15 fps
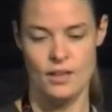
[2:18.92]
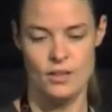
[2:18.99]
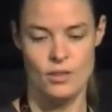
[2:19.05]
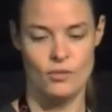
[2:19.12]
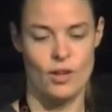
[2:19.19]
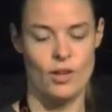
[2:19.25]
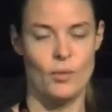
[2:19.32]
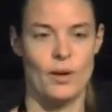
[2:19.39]

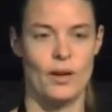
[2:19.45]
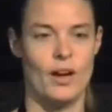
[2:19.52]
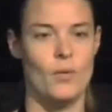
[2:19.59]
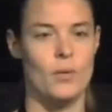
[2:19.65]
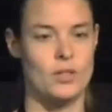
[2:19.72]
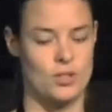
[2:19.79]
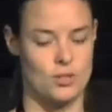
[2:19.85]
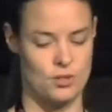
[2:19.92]
you've got to work out
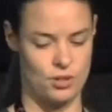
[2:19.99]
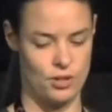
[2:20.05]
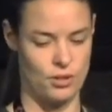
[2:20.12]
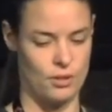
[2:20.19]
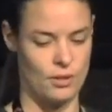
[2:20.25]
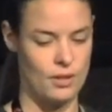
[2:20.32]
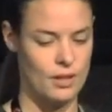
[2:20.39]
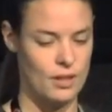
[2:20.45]
what's
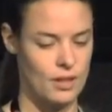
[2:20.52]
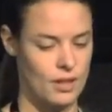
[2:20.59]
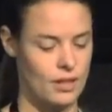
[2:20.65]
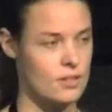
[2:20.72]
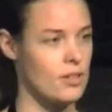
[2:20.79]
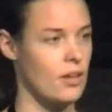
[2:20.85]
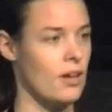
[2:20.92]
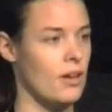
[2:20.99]
true. And
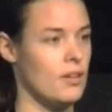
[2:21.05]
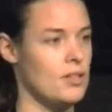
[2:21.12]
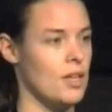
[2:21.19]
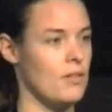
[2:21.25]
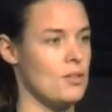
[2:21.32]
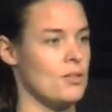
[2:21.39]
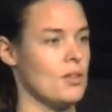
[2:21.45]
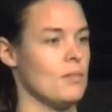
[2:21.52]
so
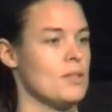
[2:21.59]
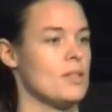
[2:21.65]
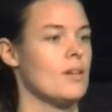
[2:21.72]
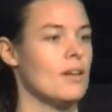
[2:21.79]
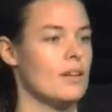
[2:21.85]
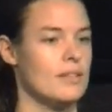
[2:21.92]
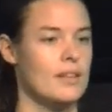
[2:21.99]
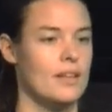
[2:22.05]
JavaScript's
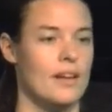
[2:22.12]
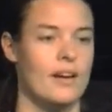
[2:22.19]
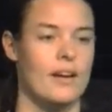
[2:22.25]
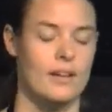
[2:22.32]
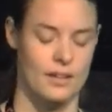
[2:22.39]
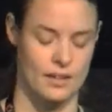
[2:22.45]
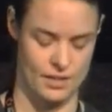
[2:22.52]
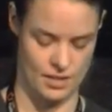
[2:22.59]
got, a
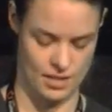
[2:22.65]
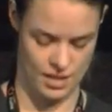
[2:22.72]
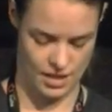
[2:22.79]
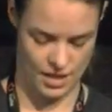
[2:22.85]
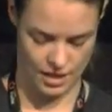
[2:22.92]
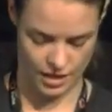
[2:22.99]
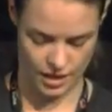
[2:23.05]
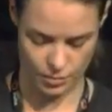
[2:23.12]

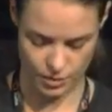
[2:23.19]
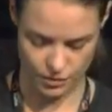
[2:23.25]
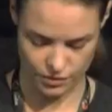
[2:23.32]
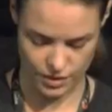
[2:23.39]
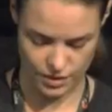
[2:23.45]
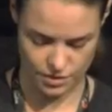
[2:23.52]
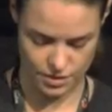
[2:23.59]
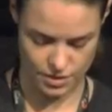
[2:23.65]
couple of
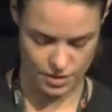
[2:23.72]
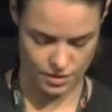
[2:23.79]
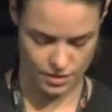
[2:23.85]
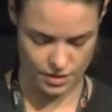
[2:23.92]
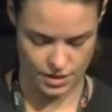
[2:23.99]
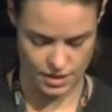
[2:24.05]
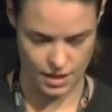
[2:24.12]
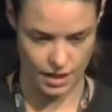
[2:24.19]
interesting
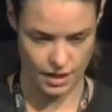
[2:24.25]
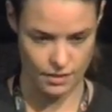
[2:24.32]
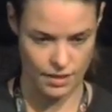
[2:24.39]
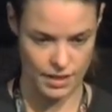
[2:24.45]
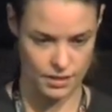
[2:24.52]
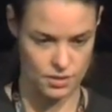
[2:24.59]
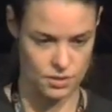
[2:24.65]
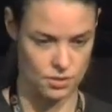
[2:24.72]
things that
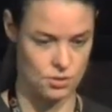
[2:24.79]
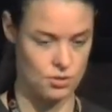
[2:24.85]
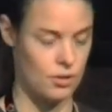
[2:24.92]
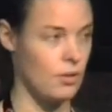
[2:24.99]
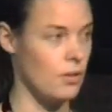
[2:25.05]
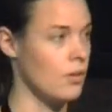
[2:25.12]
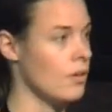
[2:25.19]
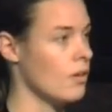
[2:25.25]
evaluates to true.